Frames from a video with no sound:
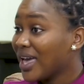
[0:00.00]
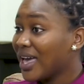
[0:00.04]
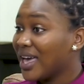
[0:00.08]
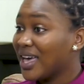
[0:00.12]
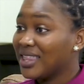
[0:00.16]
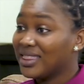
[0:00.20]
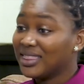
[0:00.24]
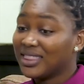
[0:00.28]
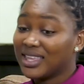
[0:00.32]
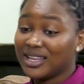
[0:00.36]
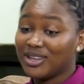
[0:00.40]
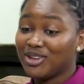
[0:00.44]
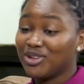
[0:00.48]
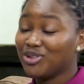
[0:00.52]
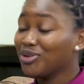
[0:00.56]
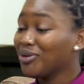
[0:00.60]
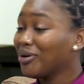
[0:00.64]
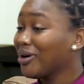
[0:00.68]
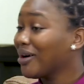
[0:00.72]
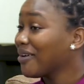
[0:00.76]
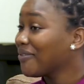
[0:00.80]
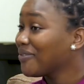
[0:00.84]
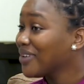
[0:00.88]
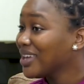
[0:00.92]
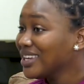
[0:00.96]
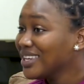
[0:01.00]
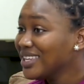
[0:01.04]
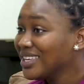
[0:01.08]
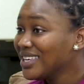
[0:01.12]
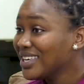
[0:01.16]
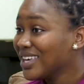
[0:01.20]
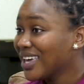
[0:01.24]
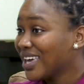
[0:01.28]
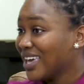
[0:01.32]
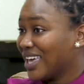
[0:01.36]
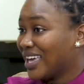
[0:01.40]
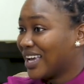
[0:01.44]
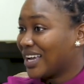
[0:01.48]
and then you don't have any
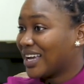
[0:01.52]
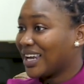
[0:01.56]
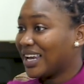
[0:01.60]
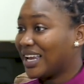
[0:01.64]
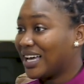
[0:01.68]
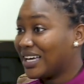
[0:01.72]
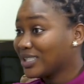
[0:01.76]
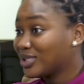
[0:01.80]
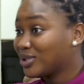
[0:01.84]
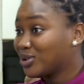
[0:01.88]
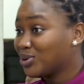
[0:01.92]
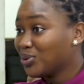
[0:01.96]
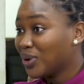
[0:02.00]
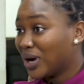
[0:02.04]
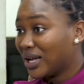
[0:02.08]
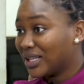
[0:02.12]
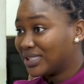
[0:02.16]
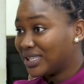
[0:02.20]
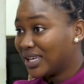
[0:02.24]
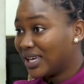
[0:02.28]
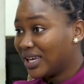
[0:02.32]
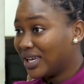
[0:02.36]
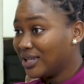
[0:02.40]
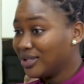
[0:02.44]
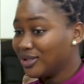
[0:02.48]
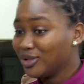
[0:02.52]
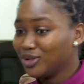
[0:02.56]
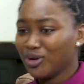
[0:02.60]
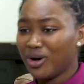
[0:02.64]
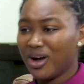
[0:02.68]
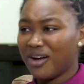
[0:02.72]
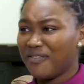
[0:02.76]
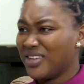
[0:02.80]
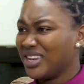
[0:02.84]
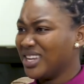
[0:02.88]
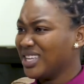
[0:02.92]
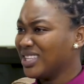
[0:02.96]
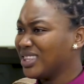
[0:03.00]
class to attend. Yeah, you don't
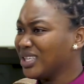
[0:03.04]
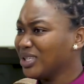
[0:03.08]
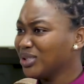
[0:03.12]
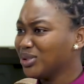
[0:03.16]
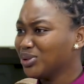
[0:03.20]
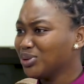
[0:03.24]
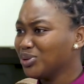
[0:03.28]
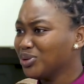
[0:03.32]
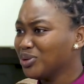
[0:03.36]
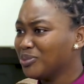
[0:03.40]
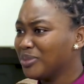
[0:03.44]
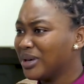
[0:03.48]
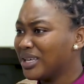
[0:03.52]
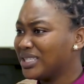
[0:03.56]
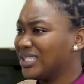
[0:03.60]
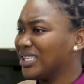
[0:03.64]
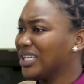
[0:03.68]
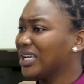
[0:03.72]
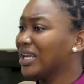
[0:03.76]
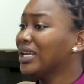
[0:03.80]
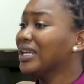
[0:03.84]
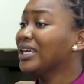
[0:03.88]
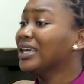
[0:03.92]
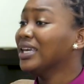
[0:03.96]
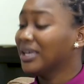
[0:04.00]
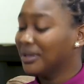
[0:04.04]
have anything so to do, basically.